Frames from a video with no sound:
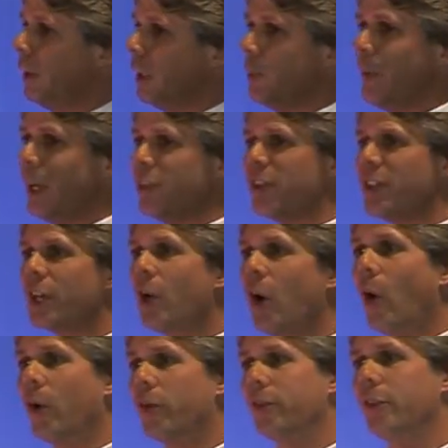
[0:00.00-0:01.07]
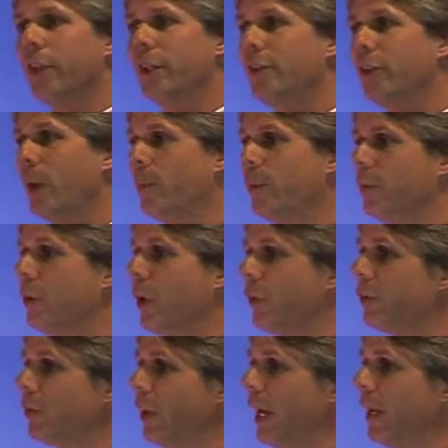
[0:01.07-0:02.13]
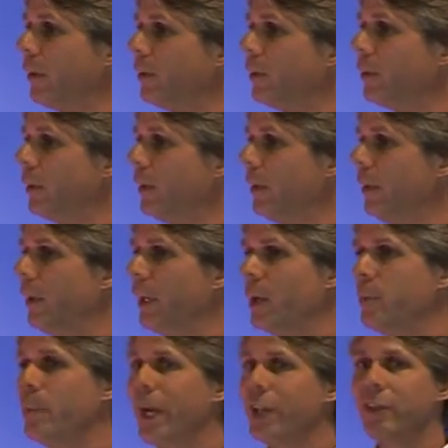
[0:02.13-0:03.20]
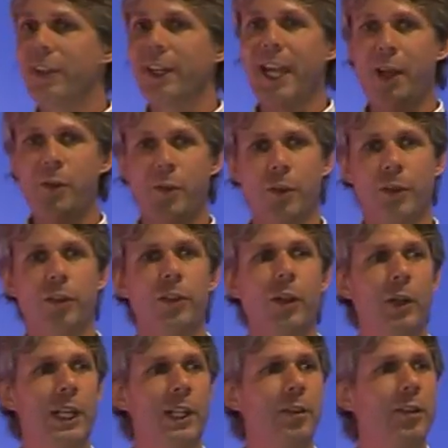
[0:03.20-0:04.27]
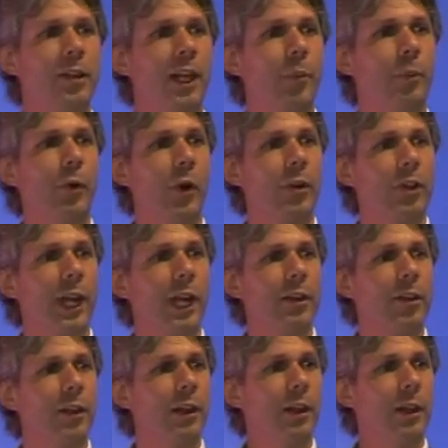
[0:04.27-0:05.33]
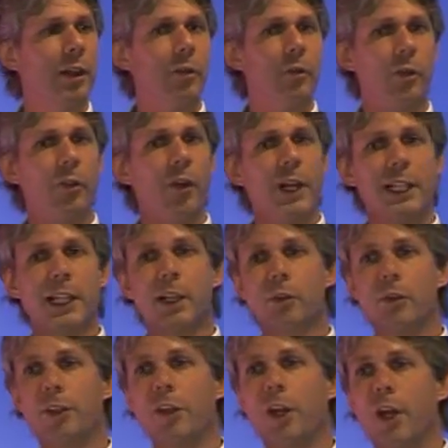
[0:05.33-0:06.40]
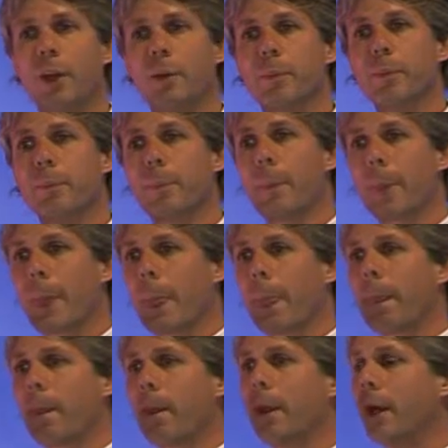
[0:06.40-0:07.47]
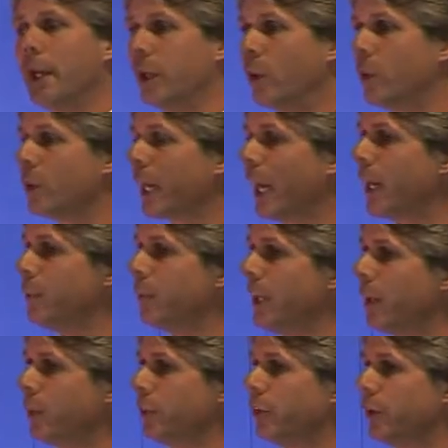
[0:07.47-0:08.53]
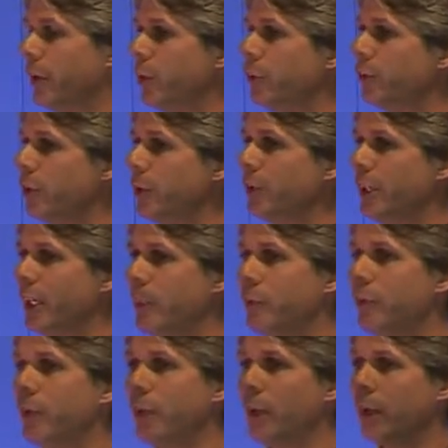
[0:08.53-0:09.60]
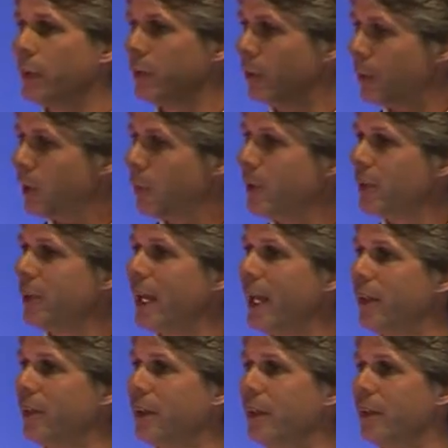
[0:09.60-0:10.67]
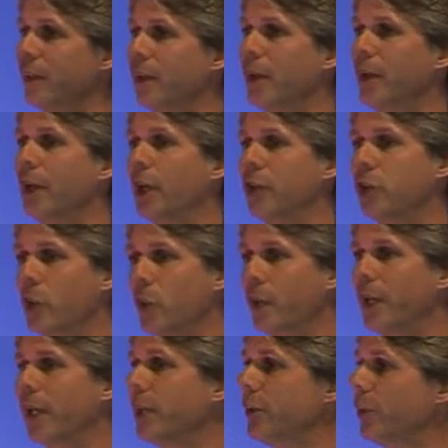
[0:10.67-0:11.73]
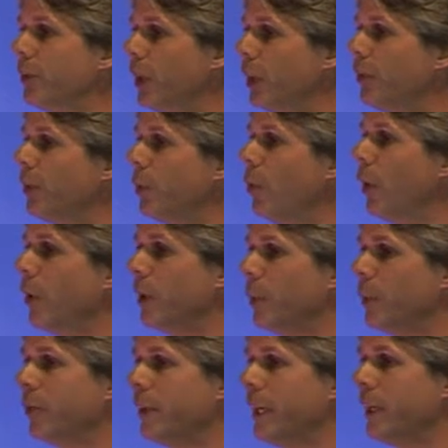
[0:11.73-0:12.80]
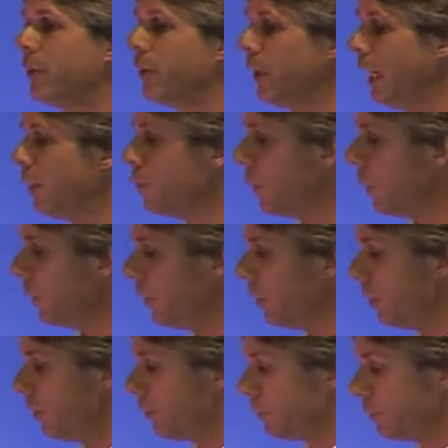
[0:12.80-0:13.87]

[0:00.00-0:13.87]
Imagine the cost in terms of lost sales. Imagine the effort that's gone into that project for very little return. It all came down to those two teams not coming together, talking and discussing what they were seeing as the end point.